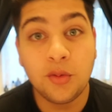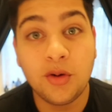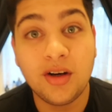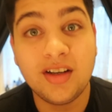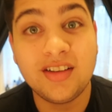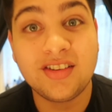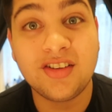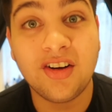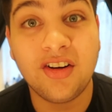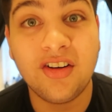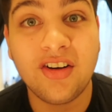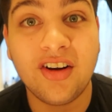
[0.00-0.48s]

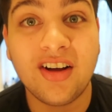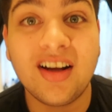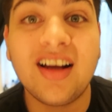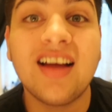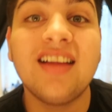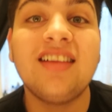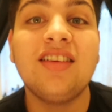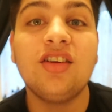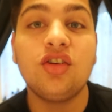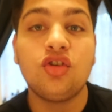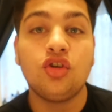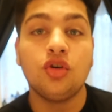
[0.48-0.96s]
What is going on,
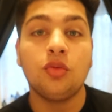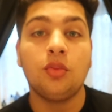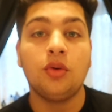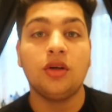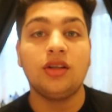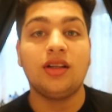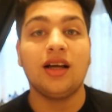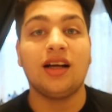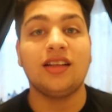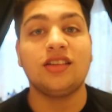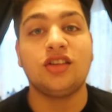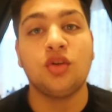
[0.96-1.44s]
guys? It's your
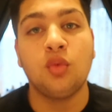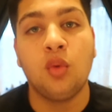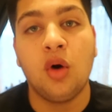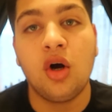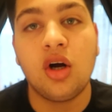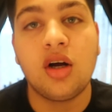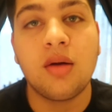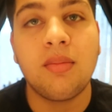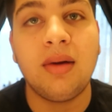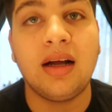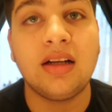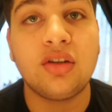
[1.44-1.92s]
boy Danzy.
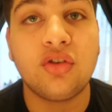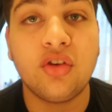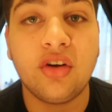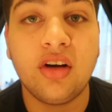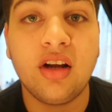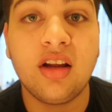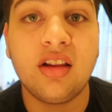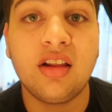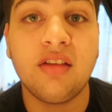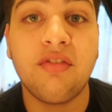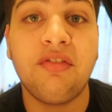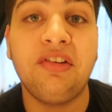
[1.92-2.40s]
Welcome back to
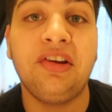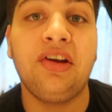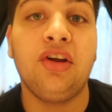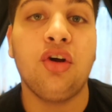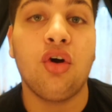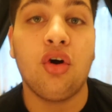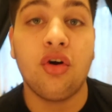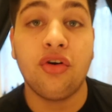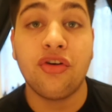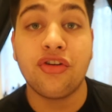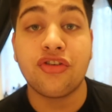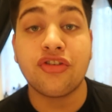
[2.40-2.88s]
another
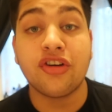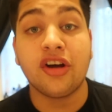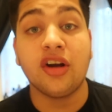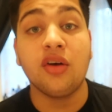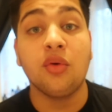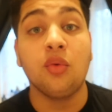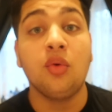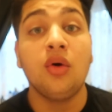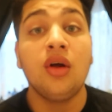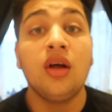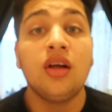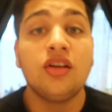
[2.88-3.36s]
video on the
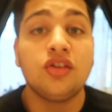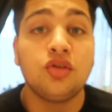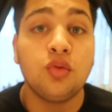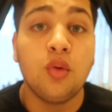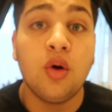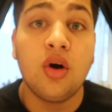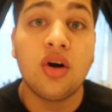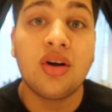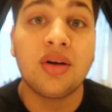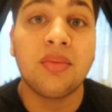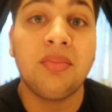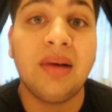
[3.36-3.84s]
channel. So
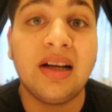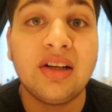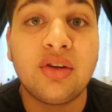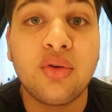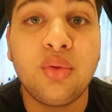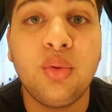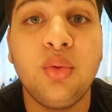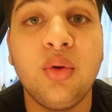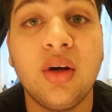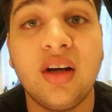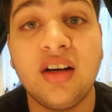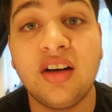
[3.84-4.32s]
welcome back
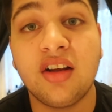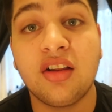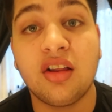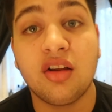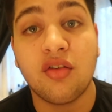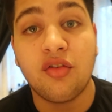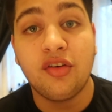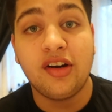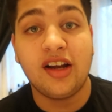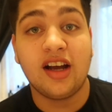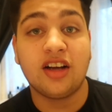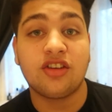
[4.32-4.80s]
to
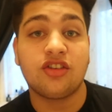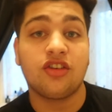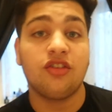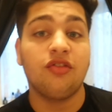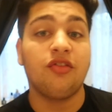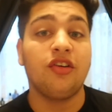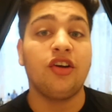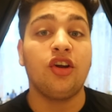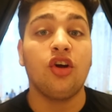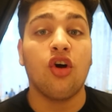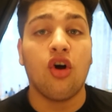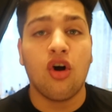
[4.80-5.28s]
another
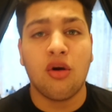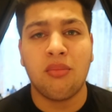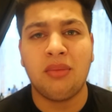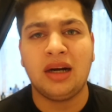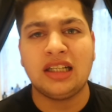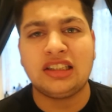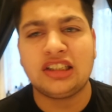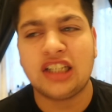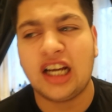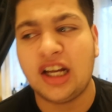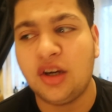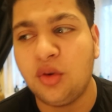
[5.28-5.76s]
reaction video on
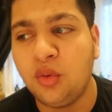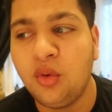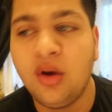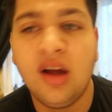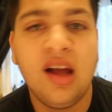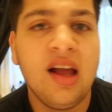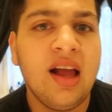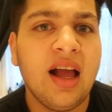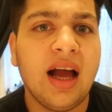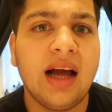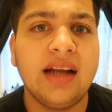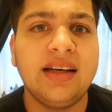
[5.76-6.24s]
my channel.
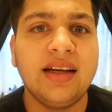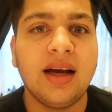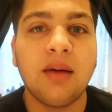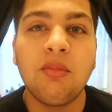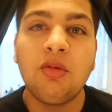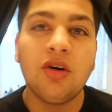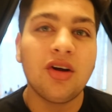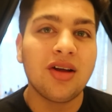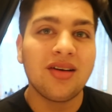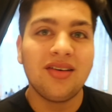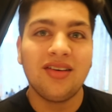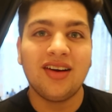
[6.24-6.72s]
And yeah,
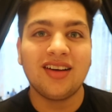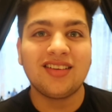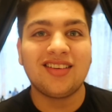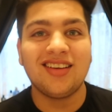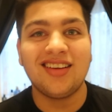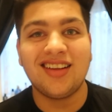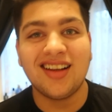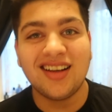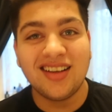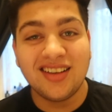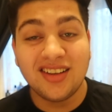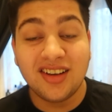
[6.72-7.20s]
I'm not gonna react
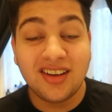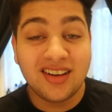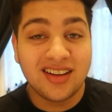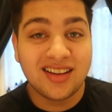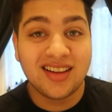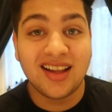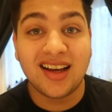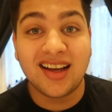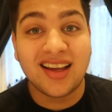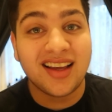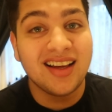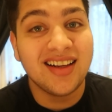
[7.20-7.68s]
to none
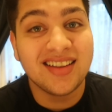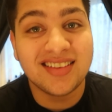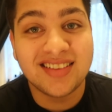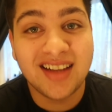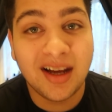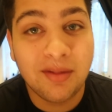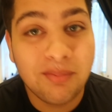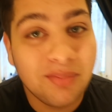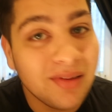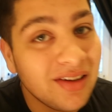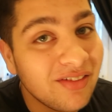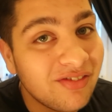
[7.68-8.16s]
of that
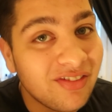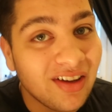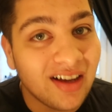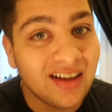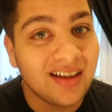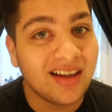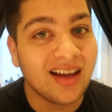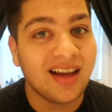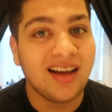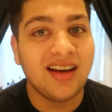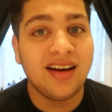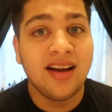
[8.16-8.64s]
KSI beef
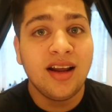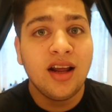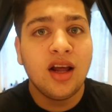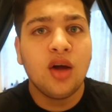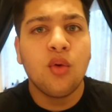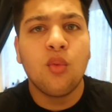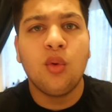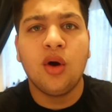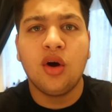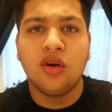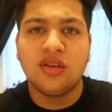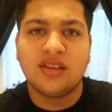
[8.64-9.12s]
again.
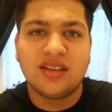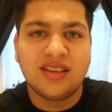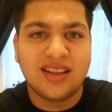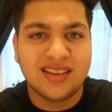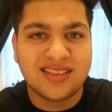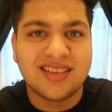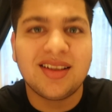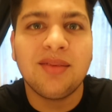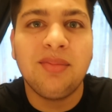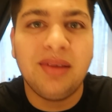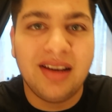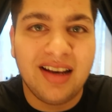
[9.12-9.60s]
Well,
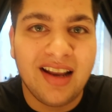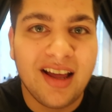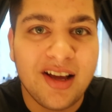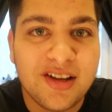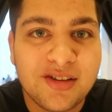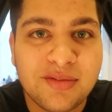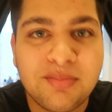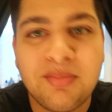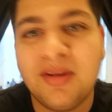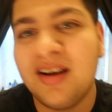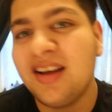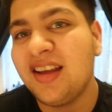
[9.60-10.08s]
that's gonna be
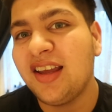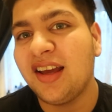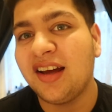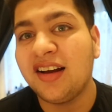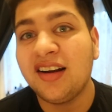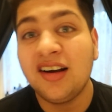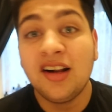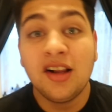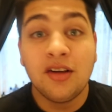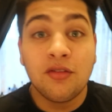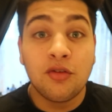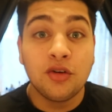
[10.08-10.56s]
next. But
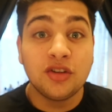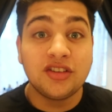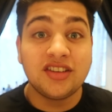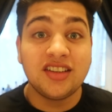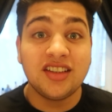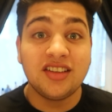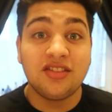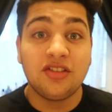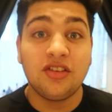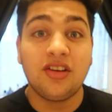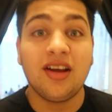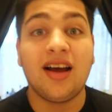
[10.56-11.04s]
yeah, for
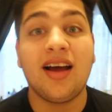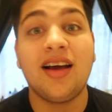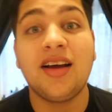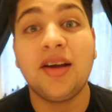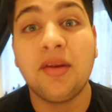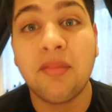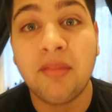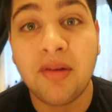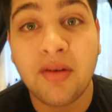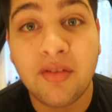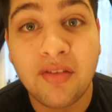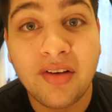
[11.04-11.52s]
today's video, I'm
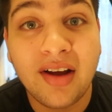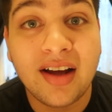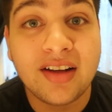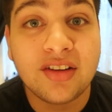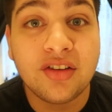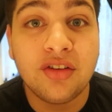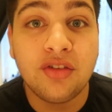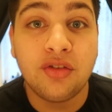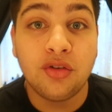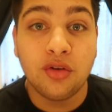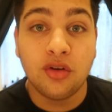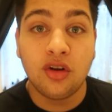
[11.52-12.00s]
gonna be
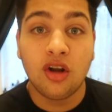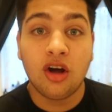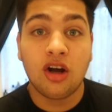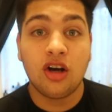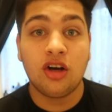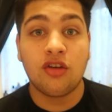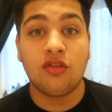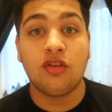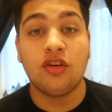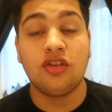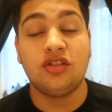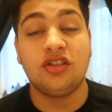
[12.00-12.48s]
reacting to
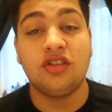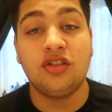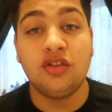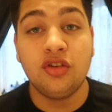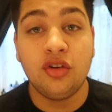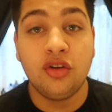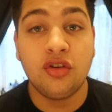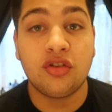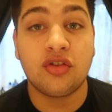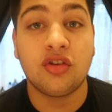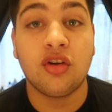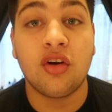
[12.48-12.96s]
Lana Rose's
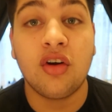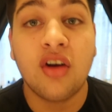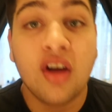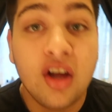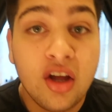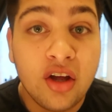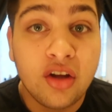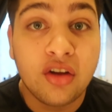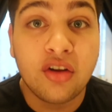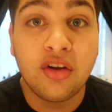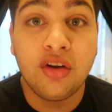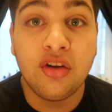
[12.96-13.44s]
new song,
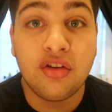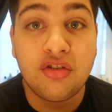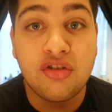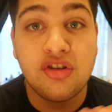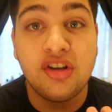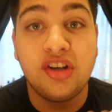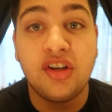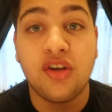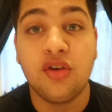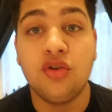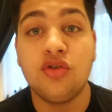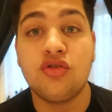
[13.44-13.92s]

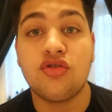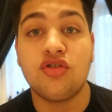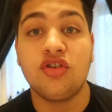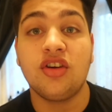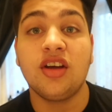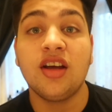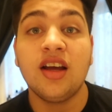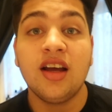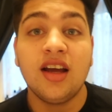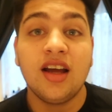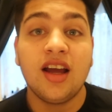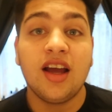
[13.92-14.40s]
Gucci
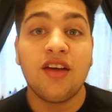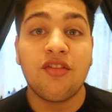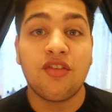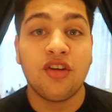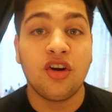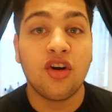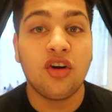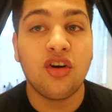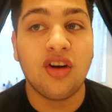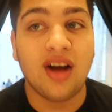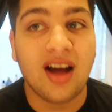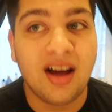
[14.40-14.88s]
Gucci. If
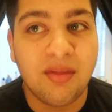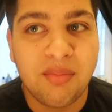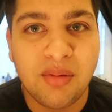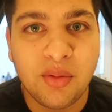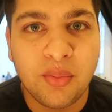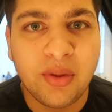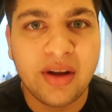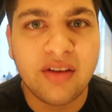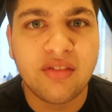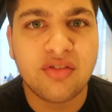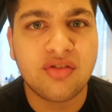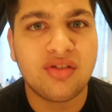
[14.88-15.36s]
you don't know, I've
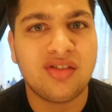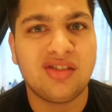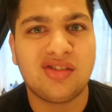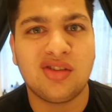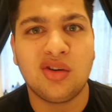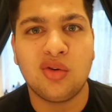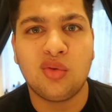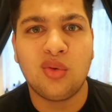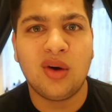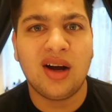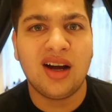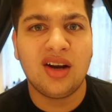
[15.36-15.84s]
been waiting for
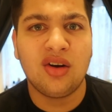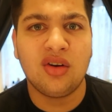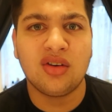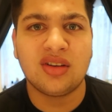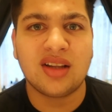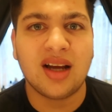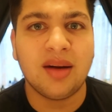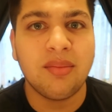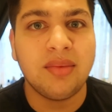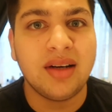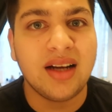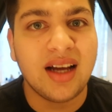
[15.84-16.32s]
some quite a long
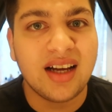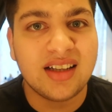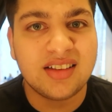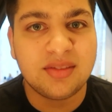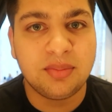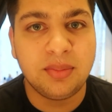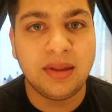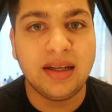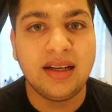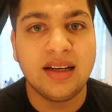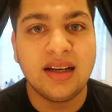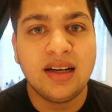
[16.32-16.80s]
time,
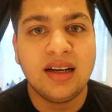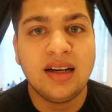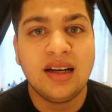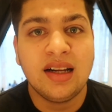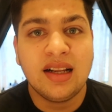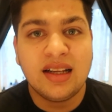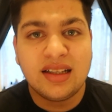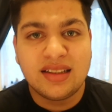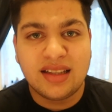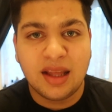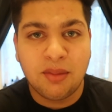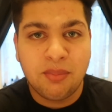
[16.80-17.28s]
and
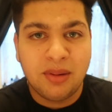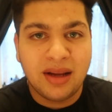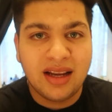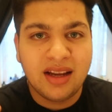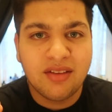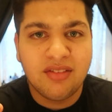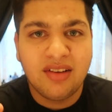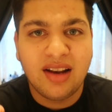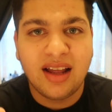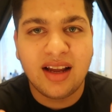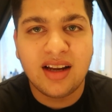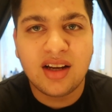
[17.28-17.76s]
they've been
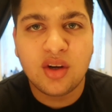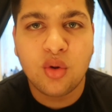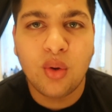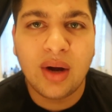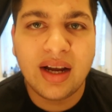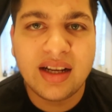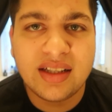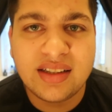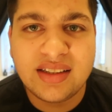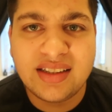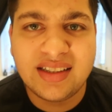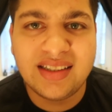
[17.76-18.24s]
giving like
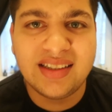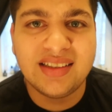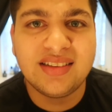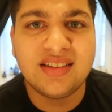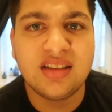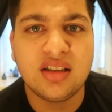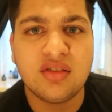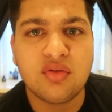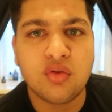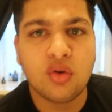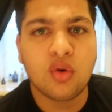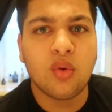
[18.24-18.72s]
quite
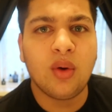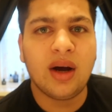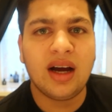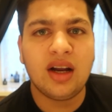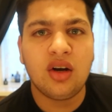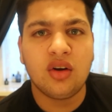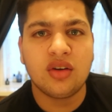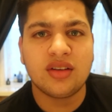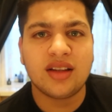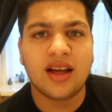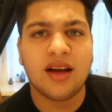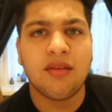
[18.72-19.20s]
teasers for quite
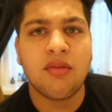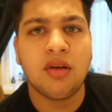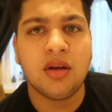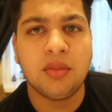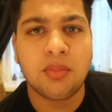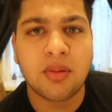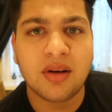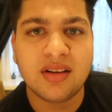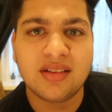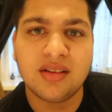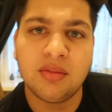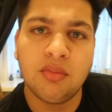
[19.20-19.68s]
a long time,
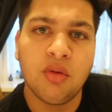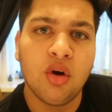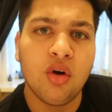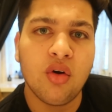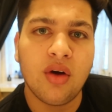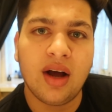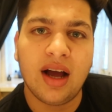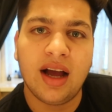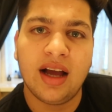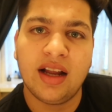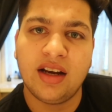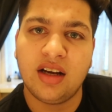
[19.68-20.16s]
her brother
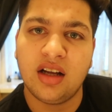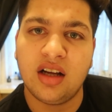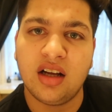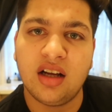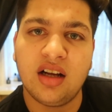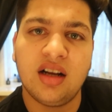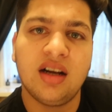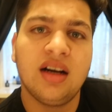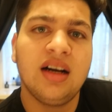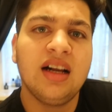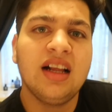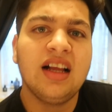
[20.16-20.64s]
Mo and
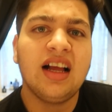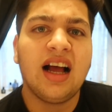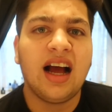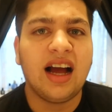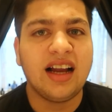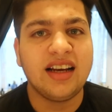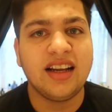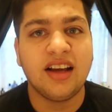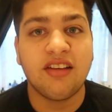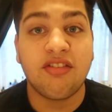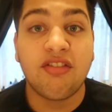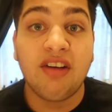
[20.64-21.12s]
her.
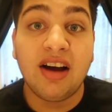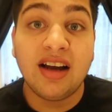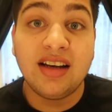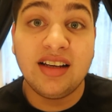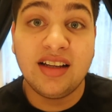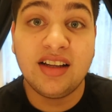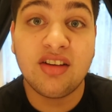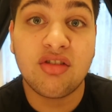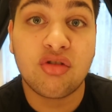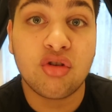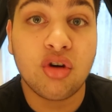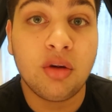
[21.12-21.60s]
And yeah,
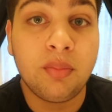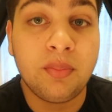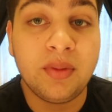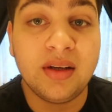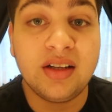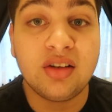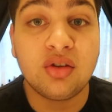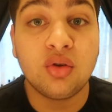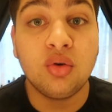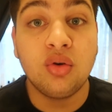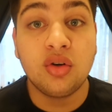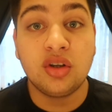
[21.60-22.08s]
finally it's
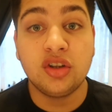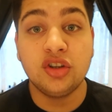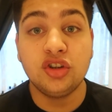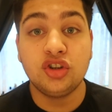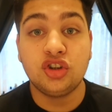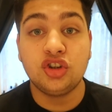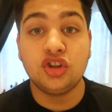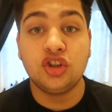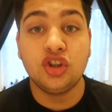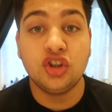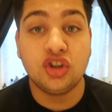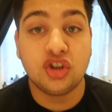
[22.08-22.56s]
dropping. It's called
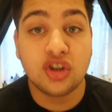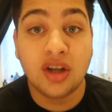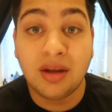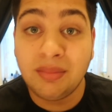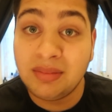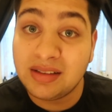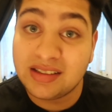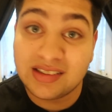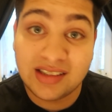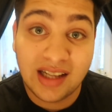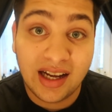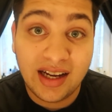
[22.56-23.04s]
Gucci Gucci.
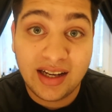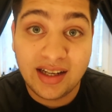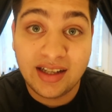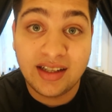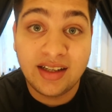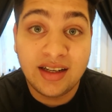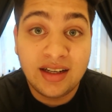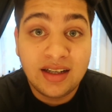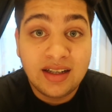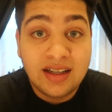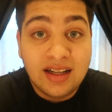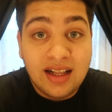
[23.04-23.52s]
I'm
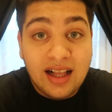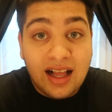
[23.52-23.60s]
excited.